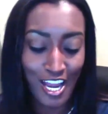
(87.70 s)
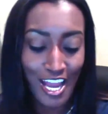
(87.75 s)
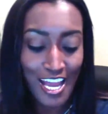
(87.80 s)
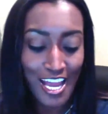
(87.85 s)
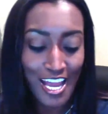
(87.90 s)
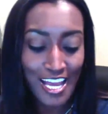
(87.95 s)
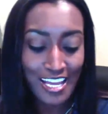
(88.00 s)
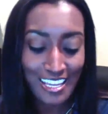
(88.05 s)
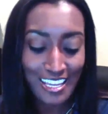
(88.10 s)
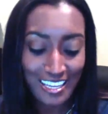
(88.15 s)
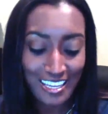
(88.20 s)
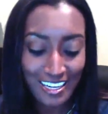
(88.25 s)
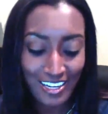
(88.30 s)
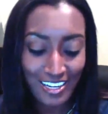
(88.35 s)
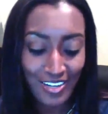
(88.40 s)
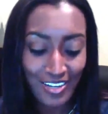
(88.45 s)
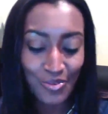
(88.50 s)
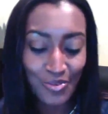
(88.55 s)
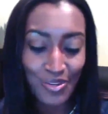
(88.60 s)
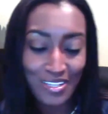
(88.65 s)

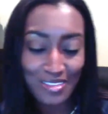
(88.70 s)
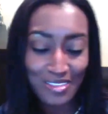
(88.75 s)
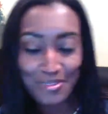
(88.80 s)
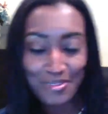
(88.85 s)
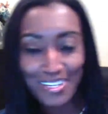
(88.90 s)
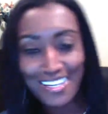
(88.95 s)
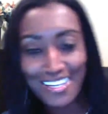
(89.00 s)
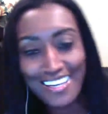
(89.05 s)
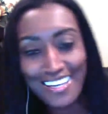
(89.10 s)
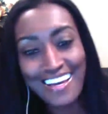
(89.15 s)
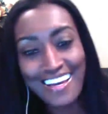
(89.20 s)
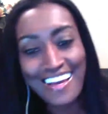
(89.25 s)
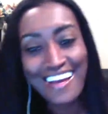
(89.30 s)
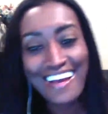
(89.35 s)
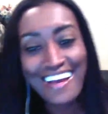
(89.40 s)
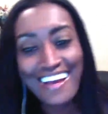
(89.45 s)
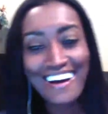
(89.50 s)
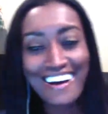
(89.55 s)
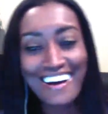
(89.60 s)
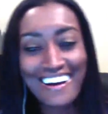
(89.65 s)
here with me
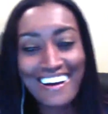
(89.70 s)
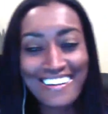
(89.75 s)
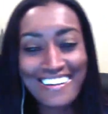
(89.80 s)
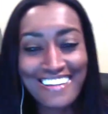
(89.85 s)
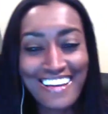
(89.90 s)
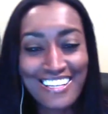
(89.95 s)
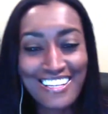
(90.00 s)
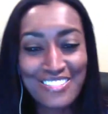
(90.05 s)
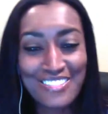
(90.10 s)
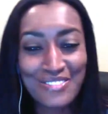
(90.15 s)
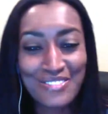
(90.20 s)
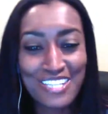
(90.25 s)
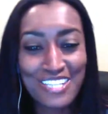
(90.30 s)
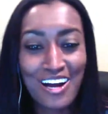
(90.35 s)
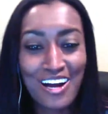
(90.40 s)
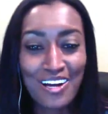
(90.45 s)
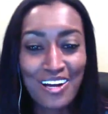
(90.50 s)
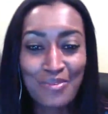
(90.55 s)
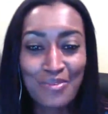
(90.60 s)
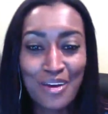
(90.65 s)
as we
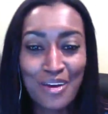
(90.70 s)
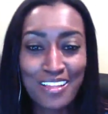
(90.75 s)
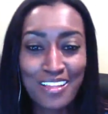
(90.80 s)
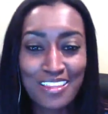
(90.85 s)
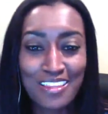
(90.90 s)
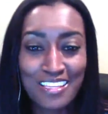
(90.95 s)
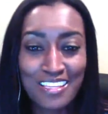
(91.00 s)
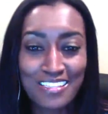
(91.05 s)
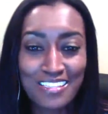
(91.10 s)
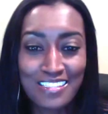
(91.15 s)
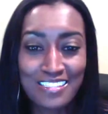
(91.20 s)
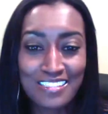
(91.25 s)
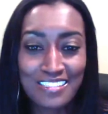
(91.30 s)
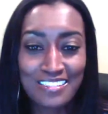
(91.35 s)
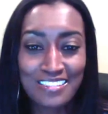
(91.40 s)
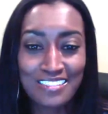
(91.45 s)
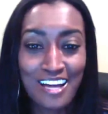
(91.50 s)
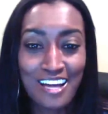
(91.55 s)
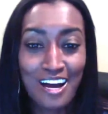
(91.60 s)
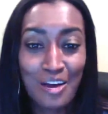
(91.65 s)
talk about this
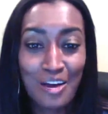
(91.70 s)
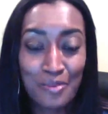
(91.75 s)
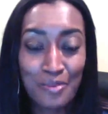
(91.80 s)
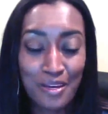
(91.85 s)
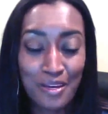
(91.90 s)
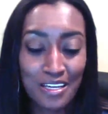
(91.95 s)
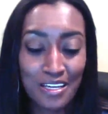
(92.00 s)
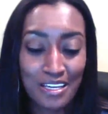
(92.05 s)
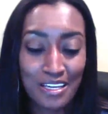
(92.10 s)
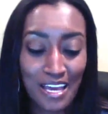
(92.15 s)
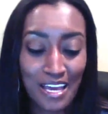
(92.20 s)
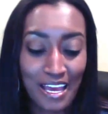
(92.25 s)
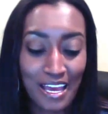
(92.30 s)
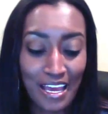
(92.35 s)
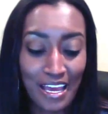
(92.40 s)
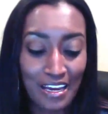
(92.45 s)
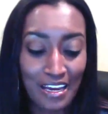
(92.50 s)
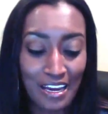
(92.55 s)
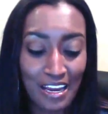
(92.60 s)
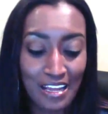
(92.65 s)
topic.
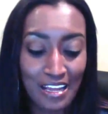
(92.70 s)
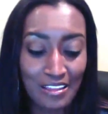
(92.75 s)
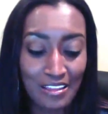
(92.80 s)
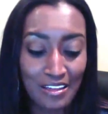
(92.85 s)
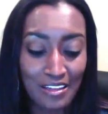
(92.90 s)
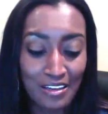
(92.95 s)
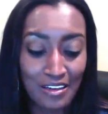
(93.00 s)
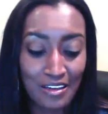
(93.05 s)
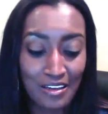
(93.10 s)
And the